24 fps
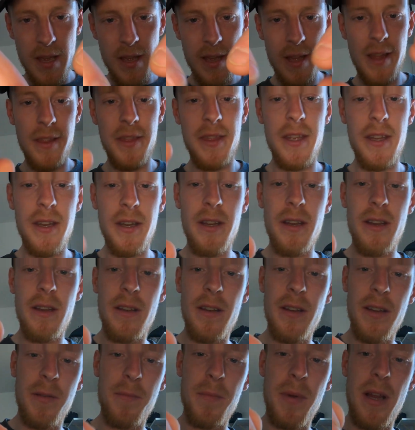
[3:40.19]
and then
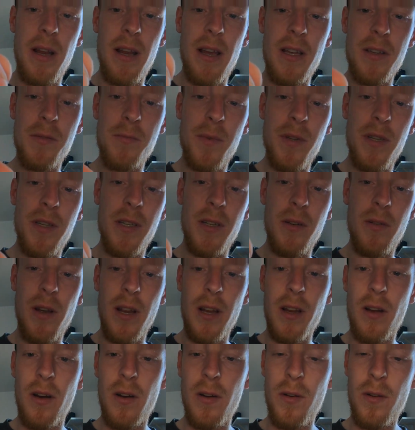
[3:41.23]
in my last video I
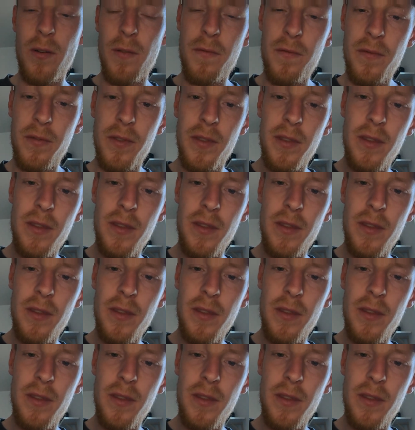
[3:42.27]
cut off